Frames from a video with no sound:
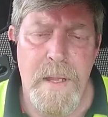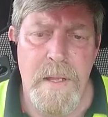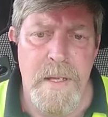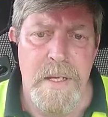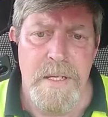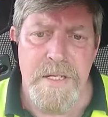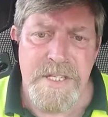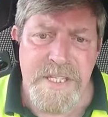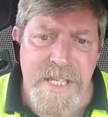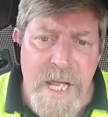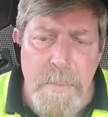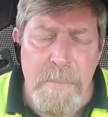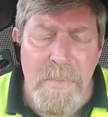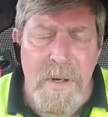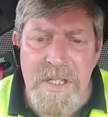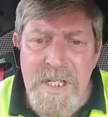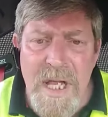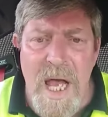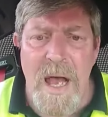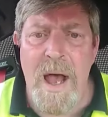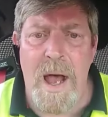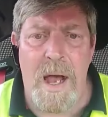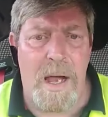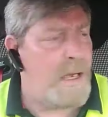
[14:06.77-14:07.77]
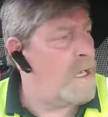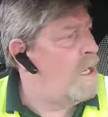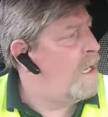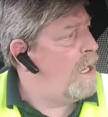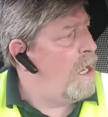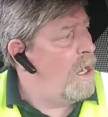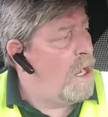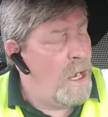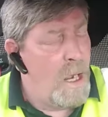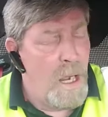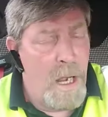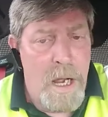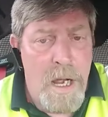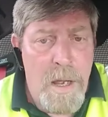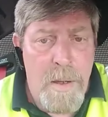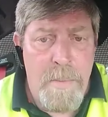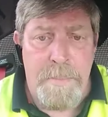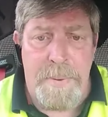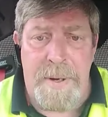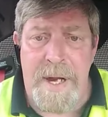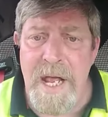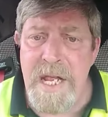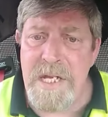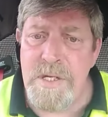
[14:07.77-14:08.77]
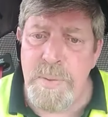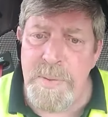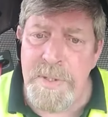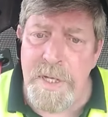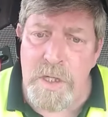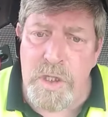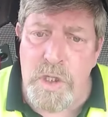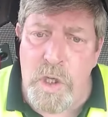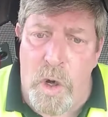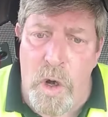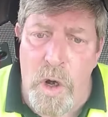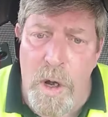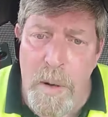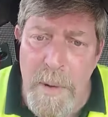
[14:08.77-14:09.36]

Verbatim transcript: Simple as that. Press when they're talking